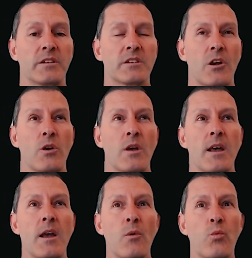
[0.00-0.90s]
So
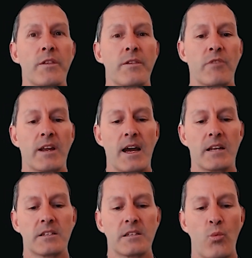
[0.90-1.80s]
with
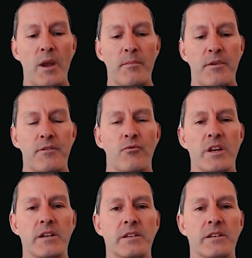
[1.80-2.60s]
regards to Web3,